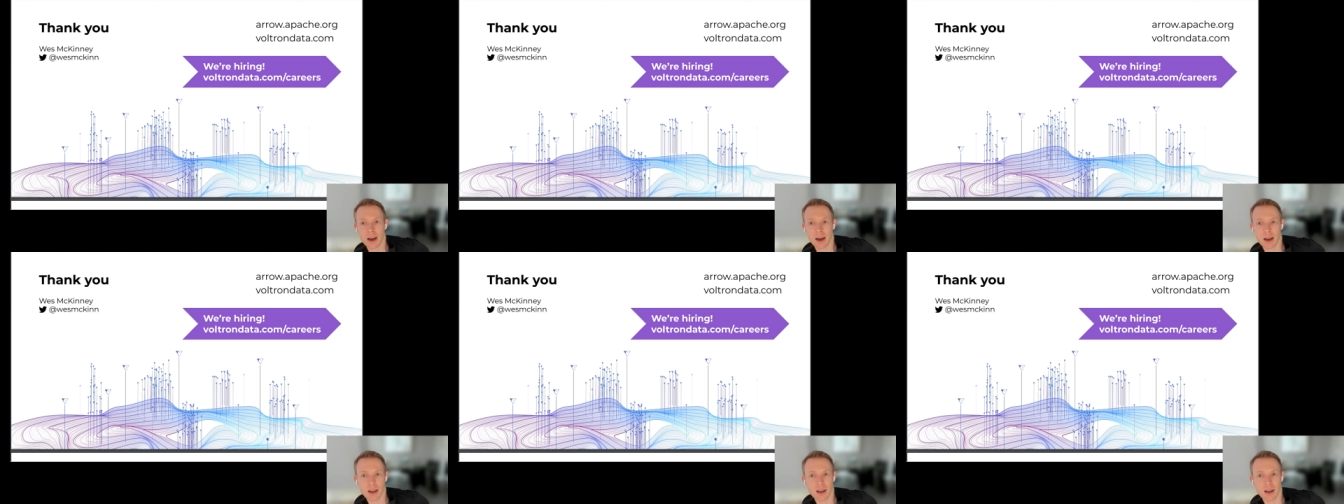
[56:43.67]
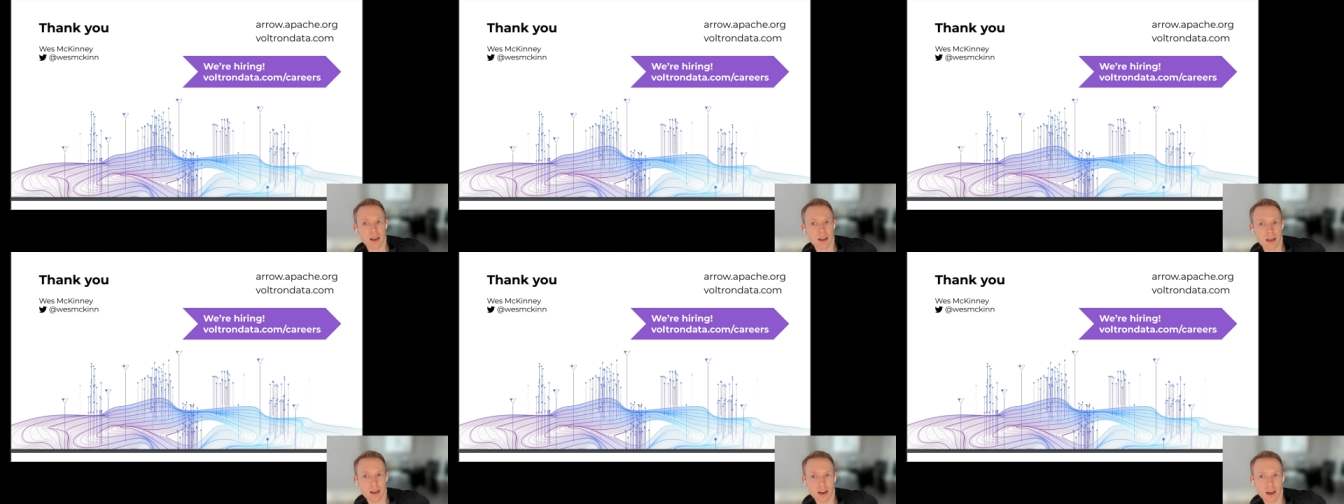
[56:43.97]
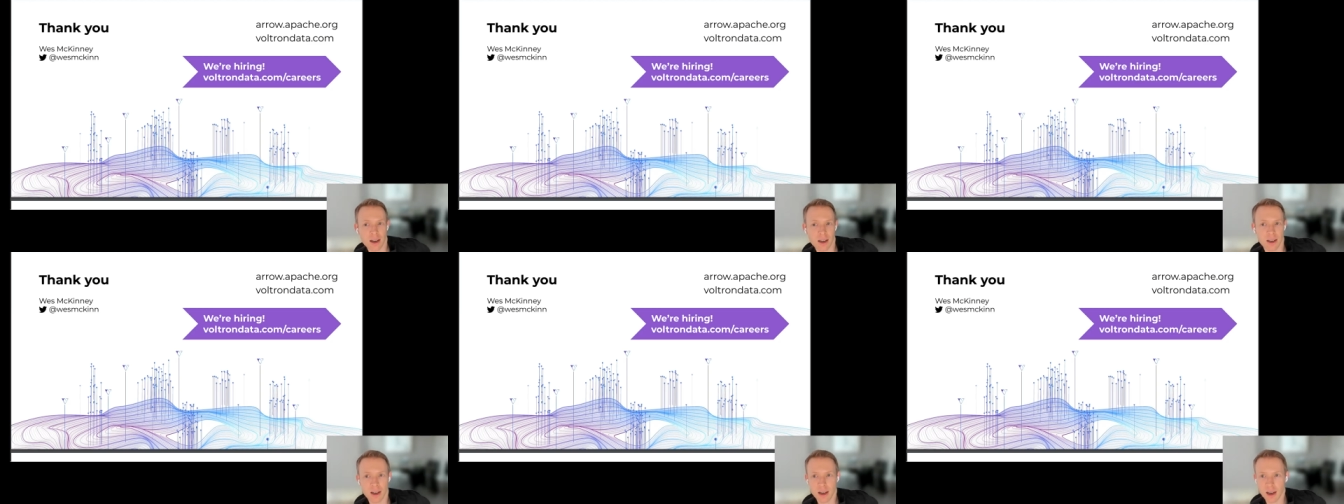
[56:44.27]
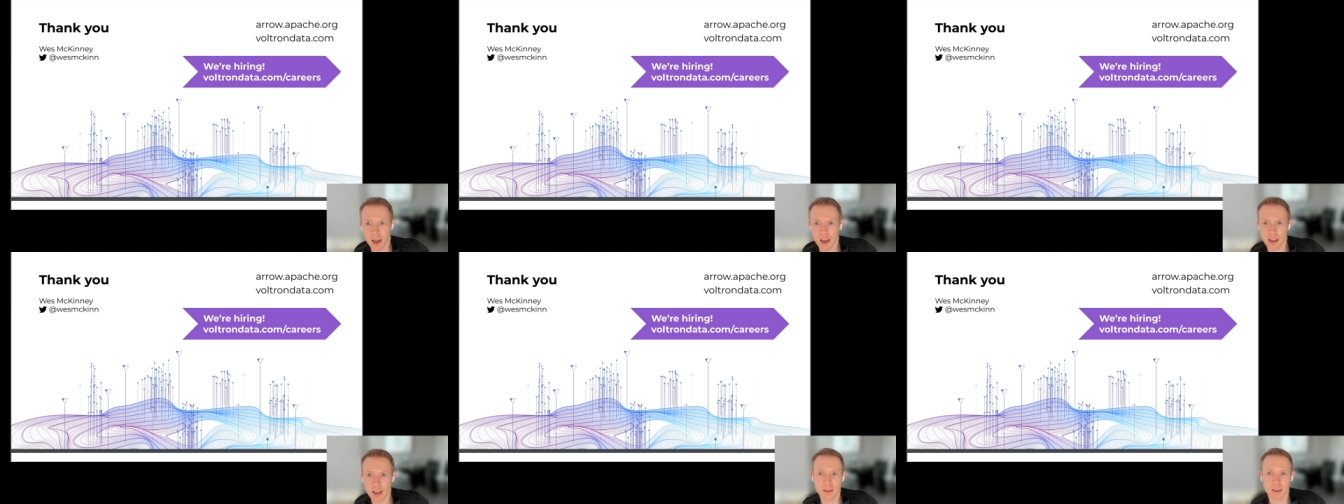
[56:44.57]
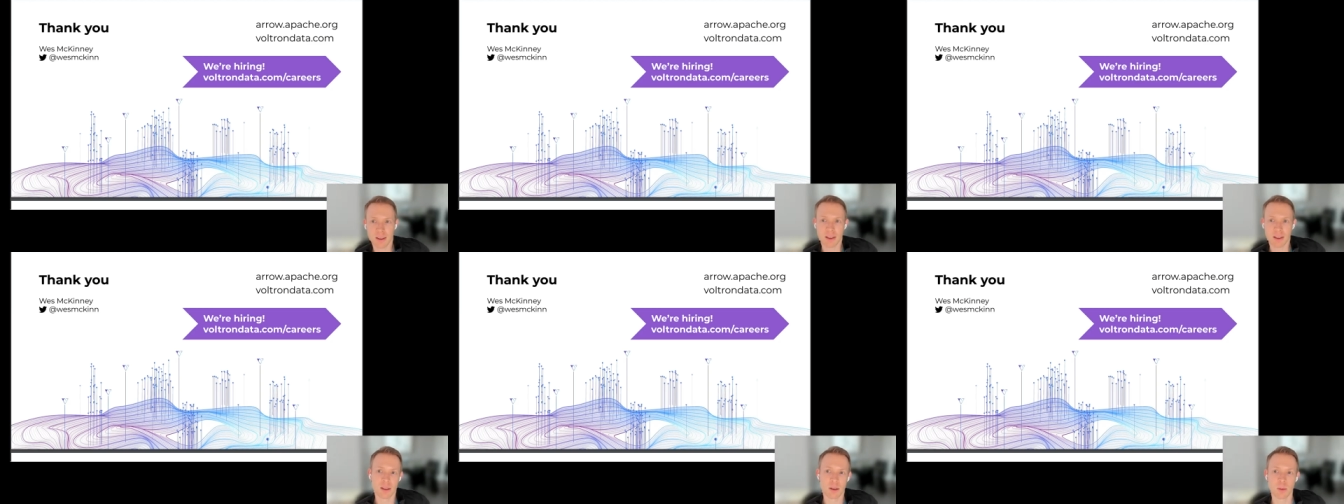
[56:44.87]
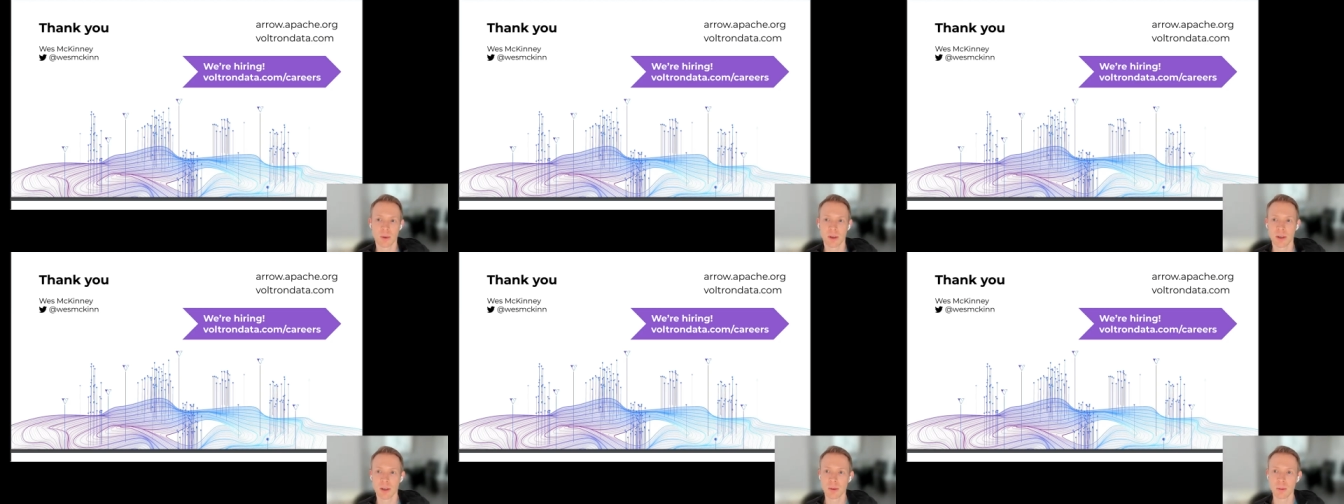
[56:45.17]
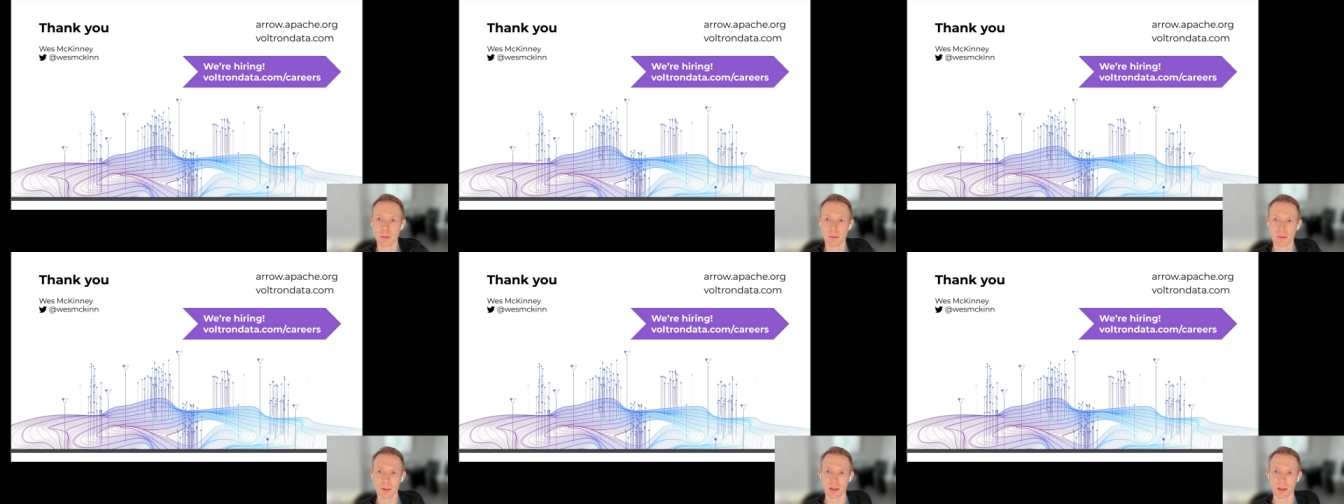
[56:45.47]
I, I I think that we